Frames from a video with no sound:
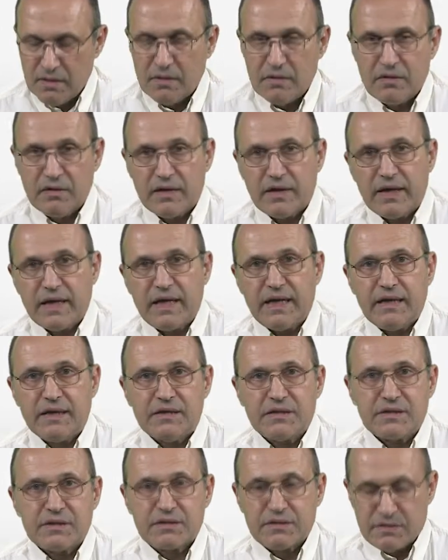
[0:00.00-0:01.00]
The
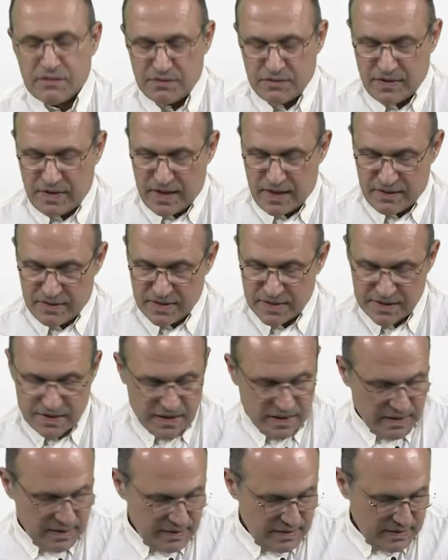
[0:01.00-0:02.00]
range, on the other
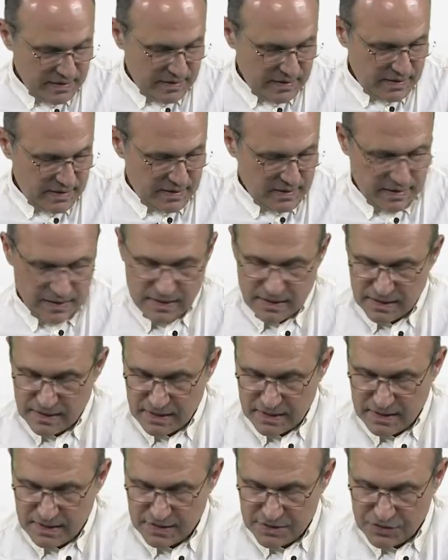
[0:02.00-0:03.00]
side,
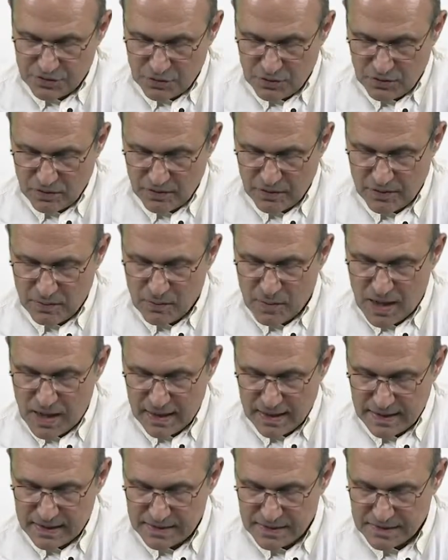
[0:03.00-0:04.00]
is all the
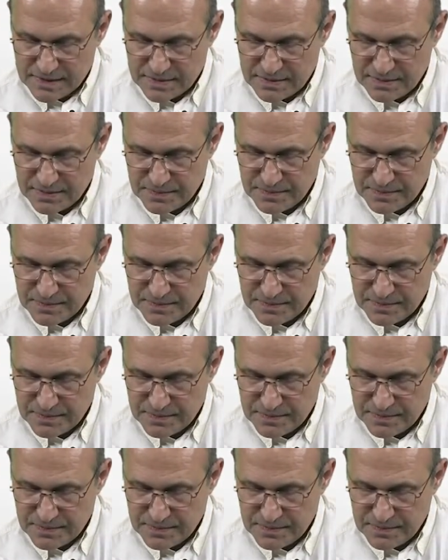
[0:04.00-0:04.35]
y's